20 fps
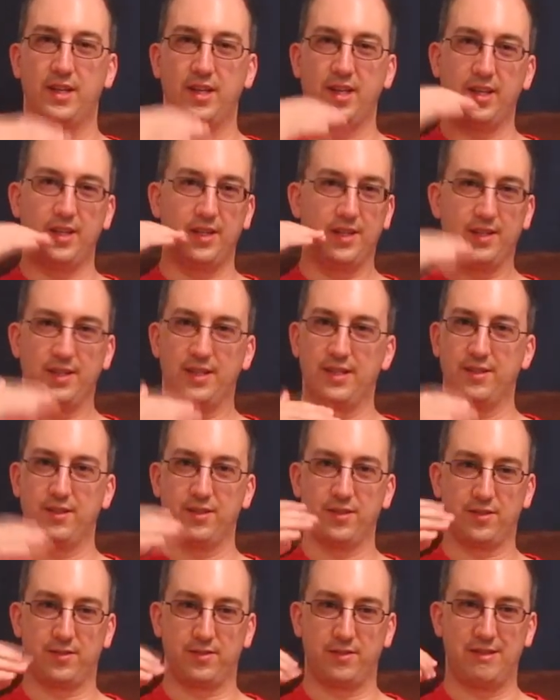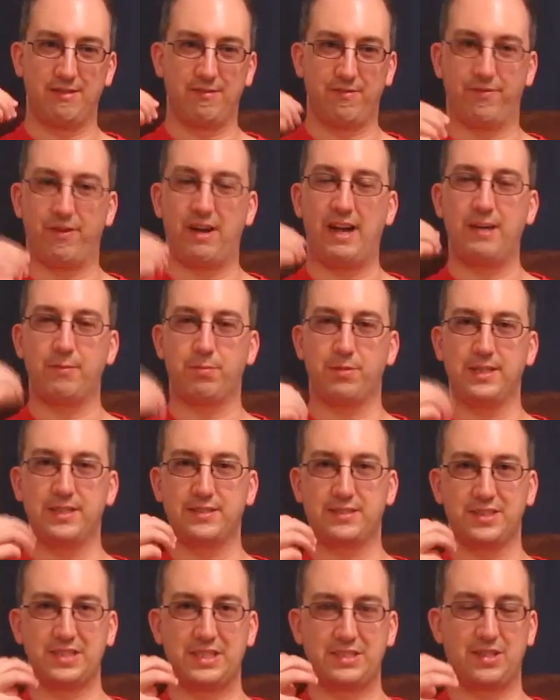It
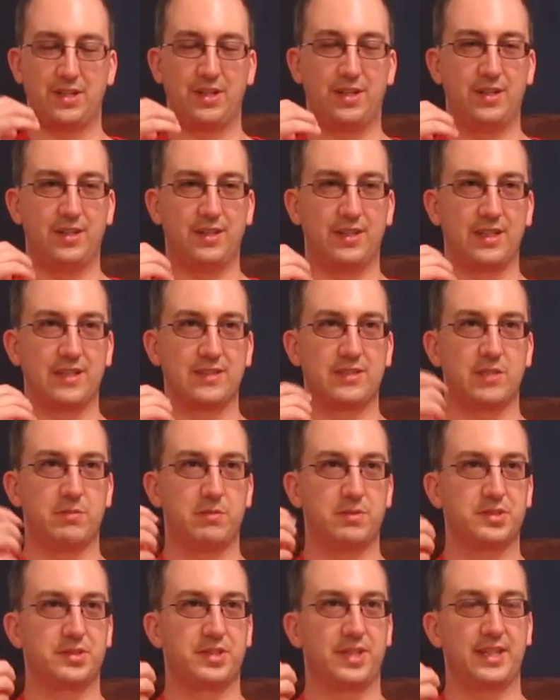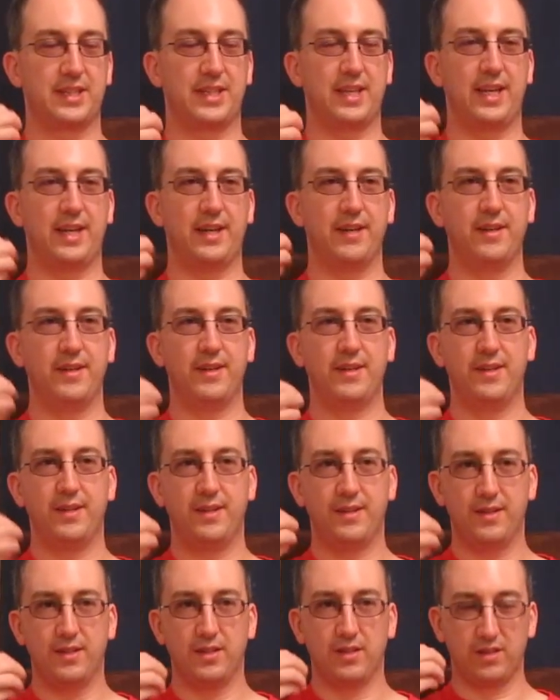vibrates on the tongue. It's almost like that
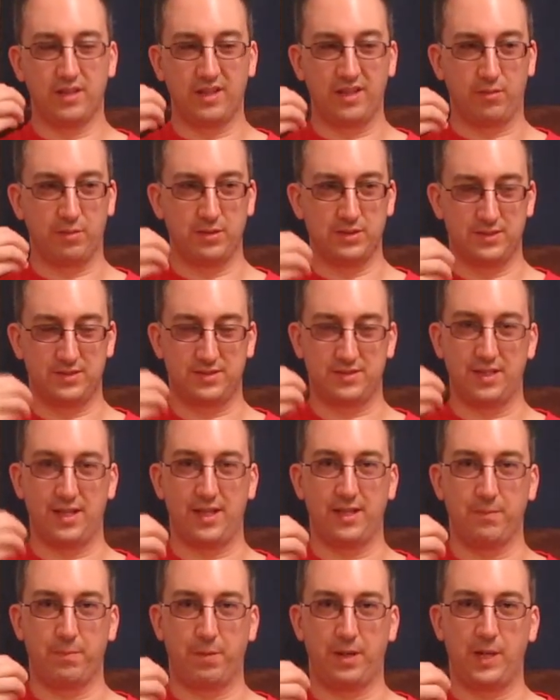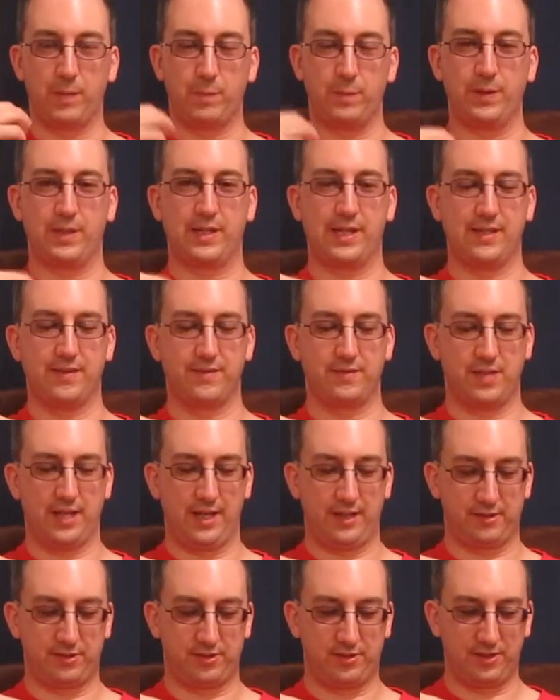liquid sandpaper kind of
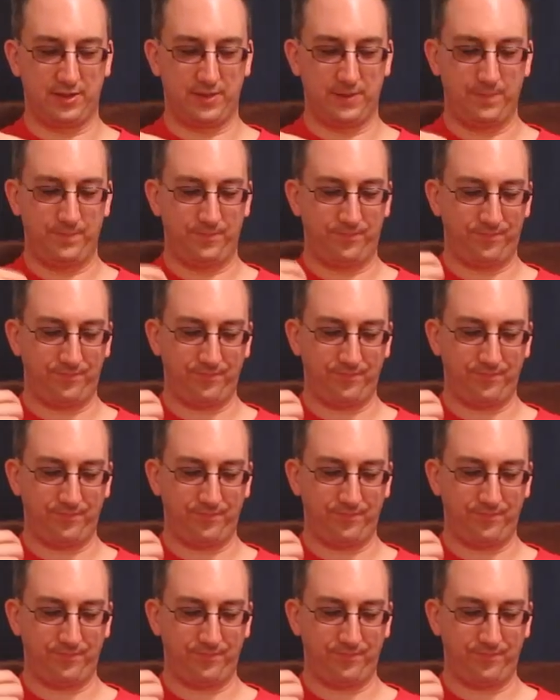texture.